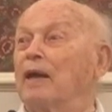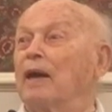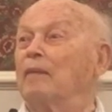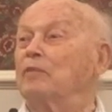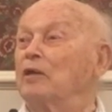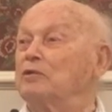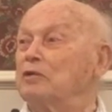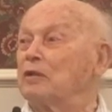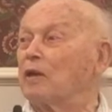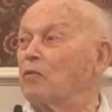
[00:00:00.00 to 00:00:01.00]
I'm not
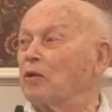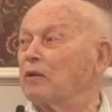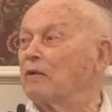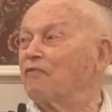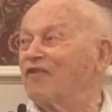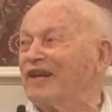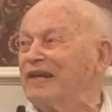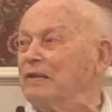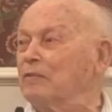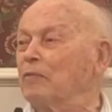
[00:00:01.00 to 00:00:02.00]
sure I wanted to
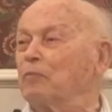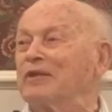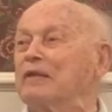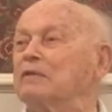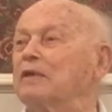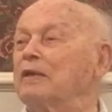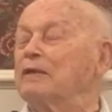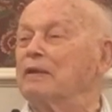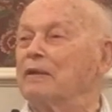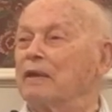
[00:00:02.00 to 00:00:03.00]
fight, but Korea
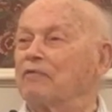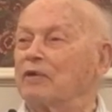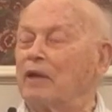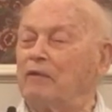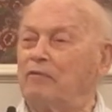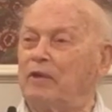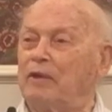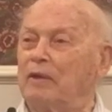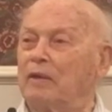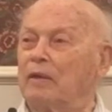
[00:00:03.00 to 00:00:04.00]
didn't have a
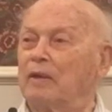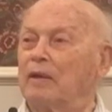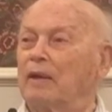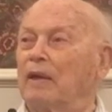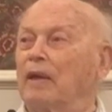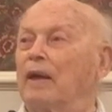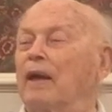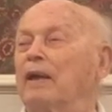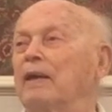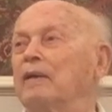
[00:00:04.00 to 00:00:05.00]
navy.
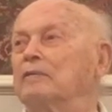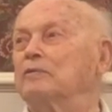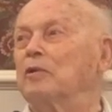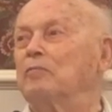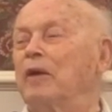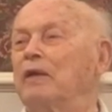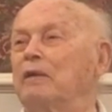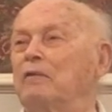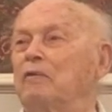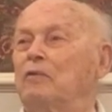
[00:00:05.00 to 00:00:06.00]
I had a roommate
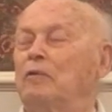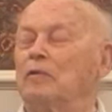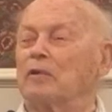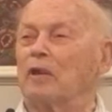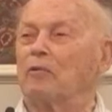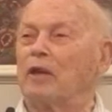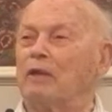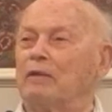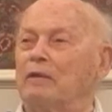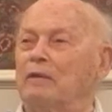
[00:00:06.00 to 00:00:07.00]
who
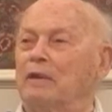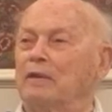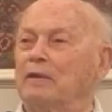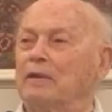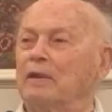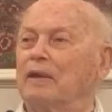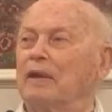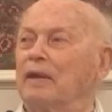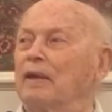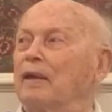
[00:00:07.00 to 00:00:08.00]
located
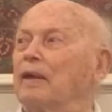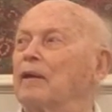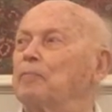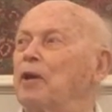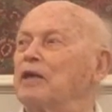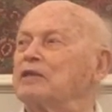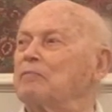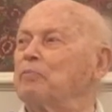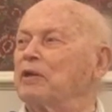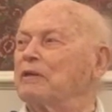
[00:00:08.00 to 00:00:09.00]
a
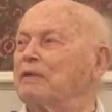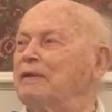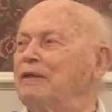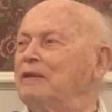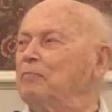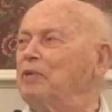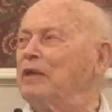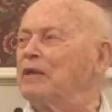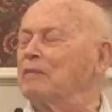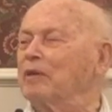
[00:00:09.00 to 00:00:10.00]
possibility to
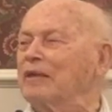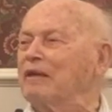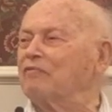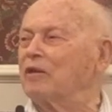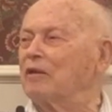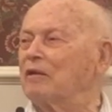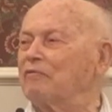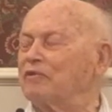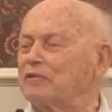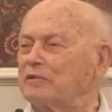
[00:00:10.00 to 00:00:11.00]
become a naval
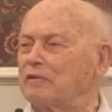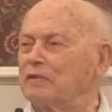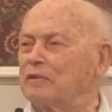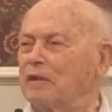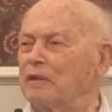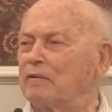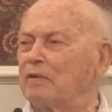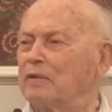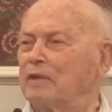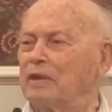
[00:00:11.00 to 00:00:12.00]
officer
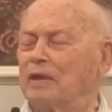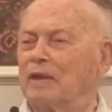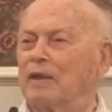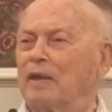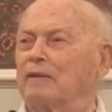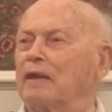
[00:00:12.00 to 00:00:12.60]
in in